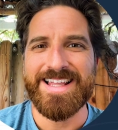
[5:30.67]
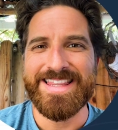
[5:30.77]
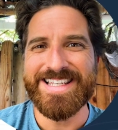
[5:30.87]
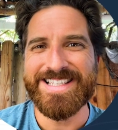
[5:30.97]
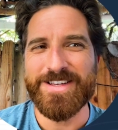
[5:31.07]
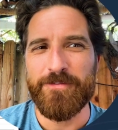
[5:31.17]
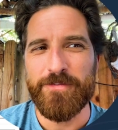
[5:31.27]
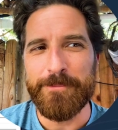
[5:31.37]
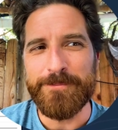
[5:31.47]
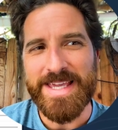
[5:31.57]
This,
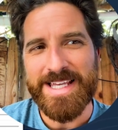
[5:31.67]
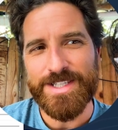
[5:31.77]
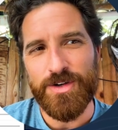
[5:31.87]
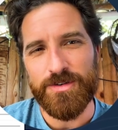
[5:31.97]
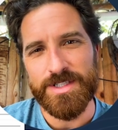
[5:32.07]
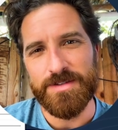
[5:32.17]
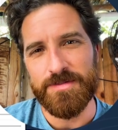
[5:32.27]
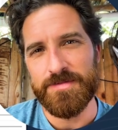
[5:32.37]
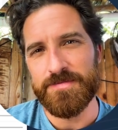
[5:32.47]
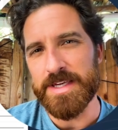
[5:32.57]
for me, starts to
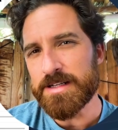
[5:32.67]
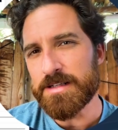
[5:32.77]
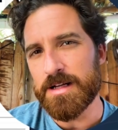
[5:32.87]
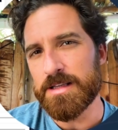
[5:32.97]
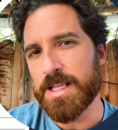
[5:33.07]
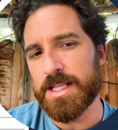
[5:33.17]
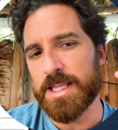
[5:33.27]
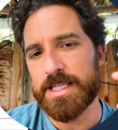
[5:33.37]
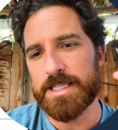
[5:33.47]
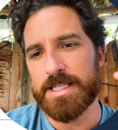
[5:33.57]
feel a lot
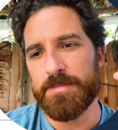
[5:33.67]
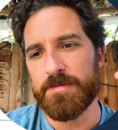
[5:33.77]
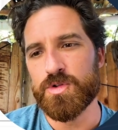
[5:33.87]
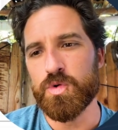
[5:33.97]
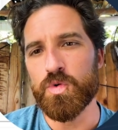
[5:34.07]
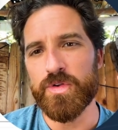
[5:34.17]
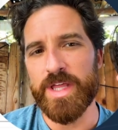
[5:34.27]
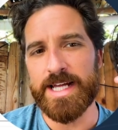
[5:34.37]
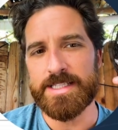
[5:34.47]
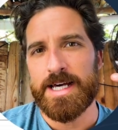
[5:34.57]
like the type of tool
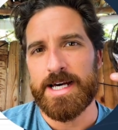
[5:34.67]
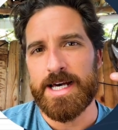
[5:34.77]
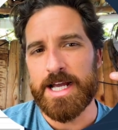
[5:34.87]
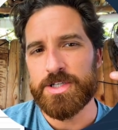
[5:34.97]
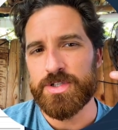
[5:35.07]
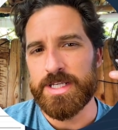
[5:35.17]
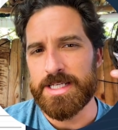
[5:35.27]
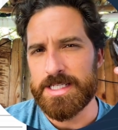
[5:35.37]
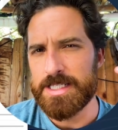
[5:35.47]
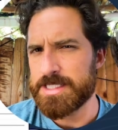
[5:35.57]
that actually
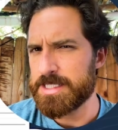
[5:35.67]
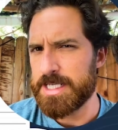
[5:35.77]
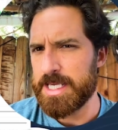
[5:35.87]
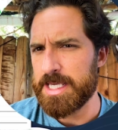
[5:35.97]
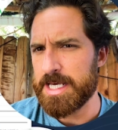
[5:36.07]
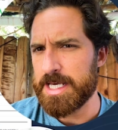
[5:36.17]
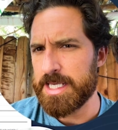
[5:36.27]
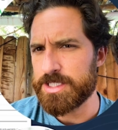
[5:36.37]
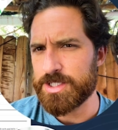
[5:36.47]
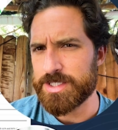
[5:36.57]
isn't AI
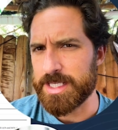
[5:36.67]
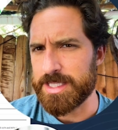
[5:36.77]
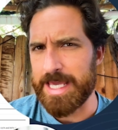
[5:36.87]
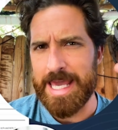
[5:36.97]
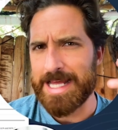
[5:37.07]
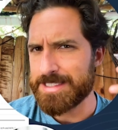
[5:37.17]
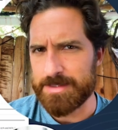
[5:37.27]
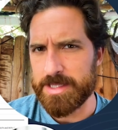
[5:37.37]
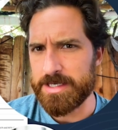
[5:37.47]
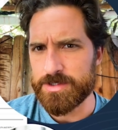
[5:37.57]
and just like they had
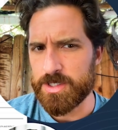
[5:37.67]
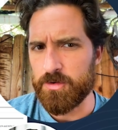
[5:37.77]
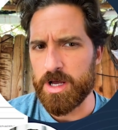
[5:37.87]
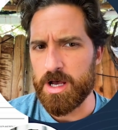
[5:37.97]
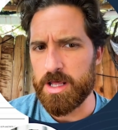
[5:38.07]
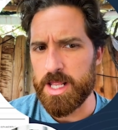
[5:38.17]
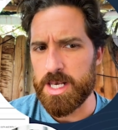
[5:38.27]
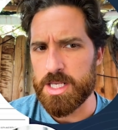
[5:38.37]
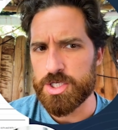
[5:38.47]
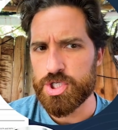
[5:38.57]
something else going on
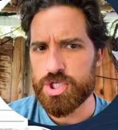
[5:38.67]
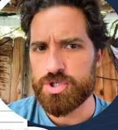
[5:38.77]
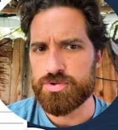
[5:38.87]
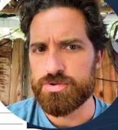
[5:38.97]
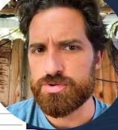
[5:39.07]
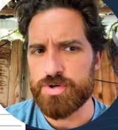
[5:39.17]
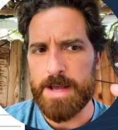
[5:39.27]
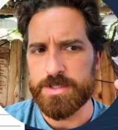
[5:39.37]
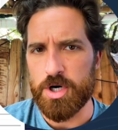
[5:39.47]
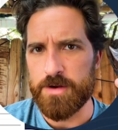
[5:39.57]
and
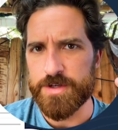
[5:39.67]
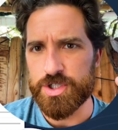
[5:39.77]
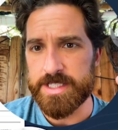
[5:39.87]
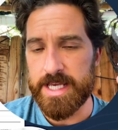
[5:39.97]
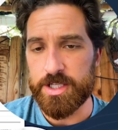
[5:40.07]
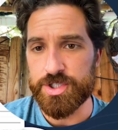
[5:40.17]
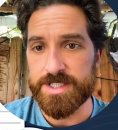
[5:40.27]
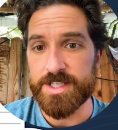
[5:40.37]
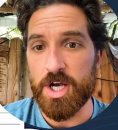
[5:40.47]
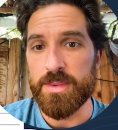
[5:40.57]
strapped artificial
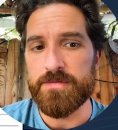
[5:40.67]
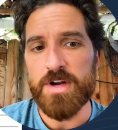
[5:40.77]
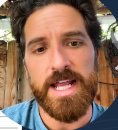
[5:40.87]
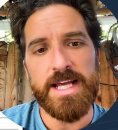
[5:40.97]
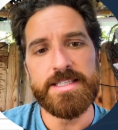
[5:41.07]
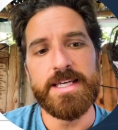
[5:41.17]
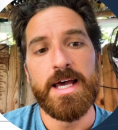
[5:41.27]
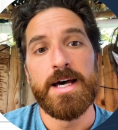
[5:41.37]
intelligence on the front end.